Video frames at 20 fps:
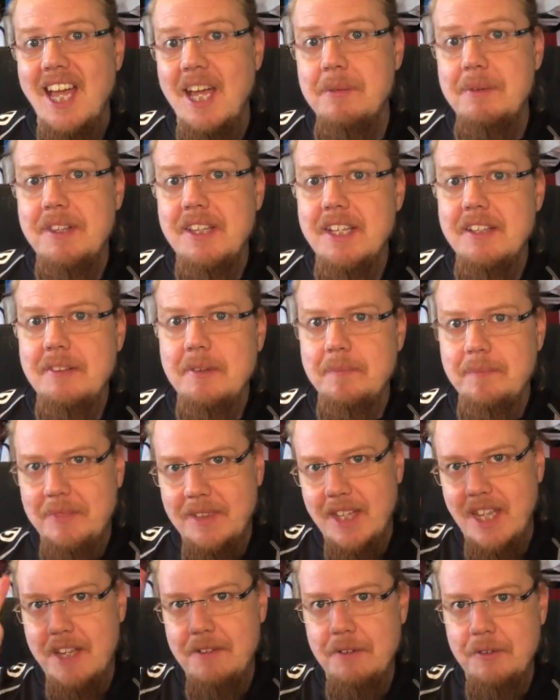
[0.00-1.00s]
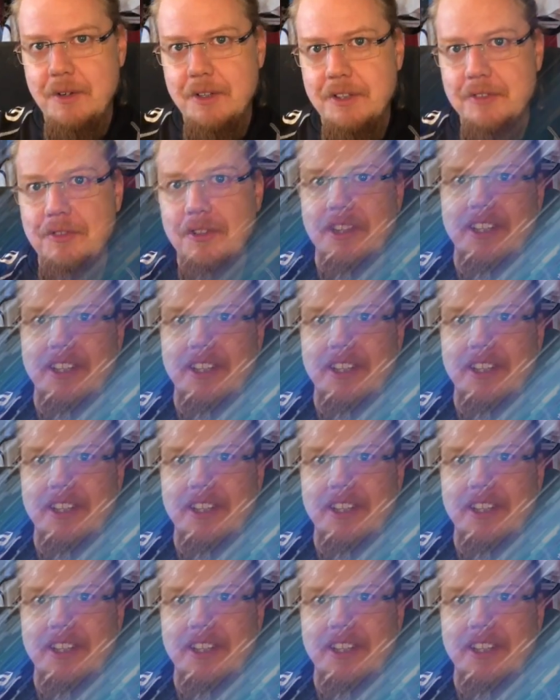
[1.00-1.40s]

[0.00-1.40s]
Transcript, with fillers: And with that, have a wonderful